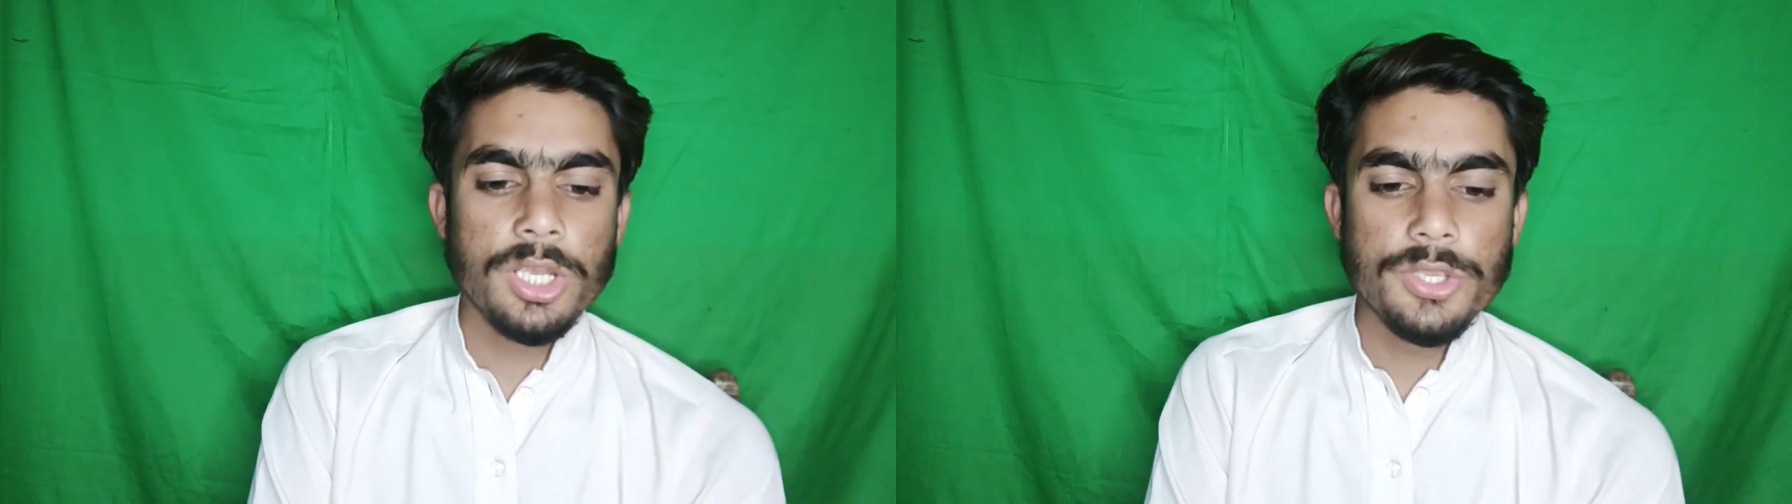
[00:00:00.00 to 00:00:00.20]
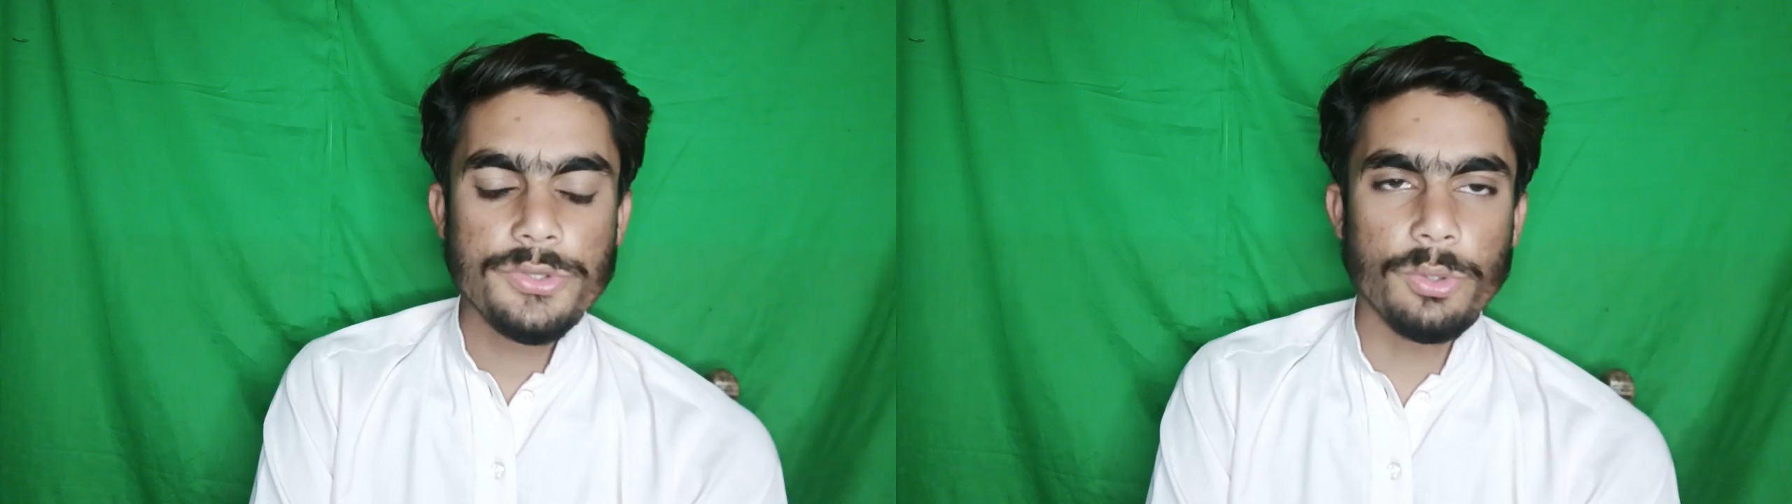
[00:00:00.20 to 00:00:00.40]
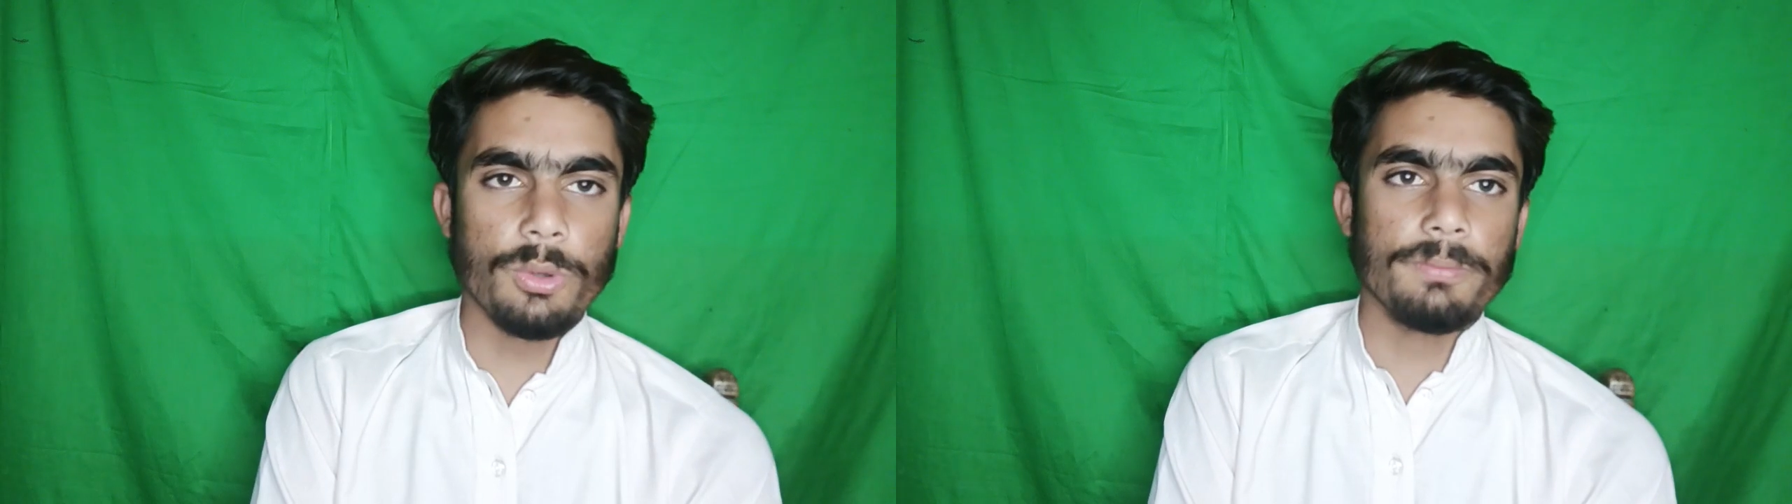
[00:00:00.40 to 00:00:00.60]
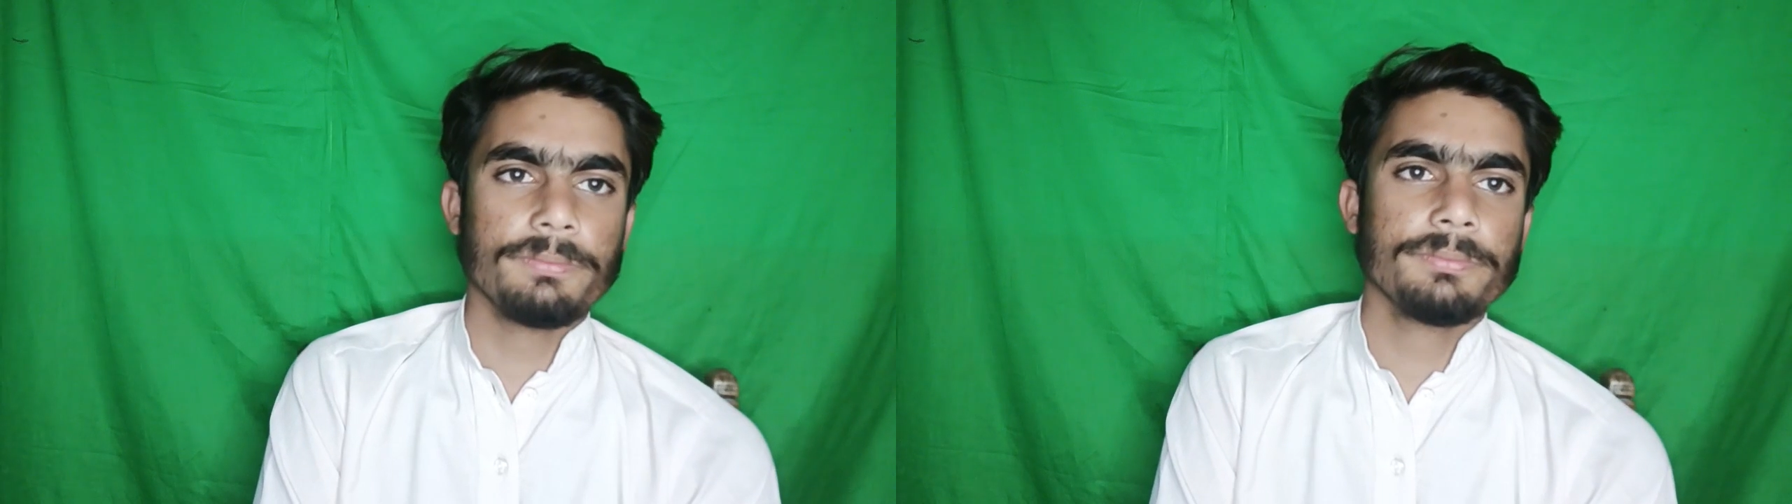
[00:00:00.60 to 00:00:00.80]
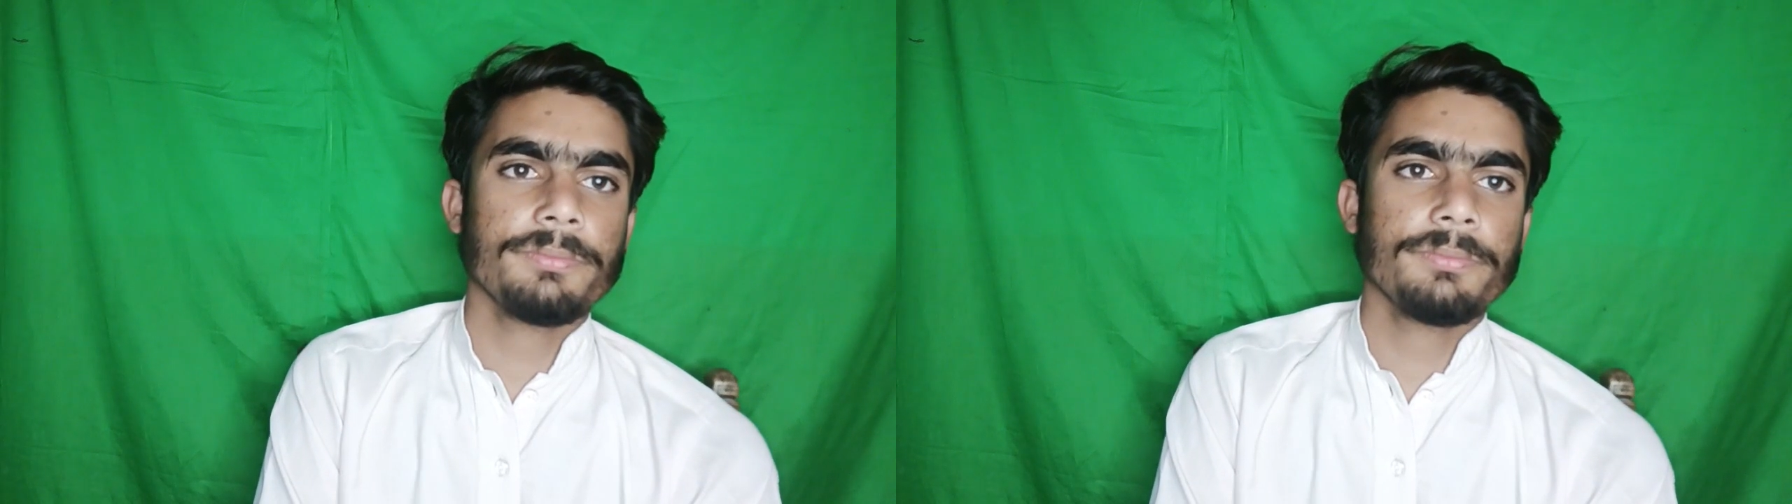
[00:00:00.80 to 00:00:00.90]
So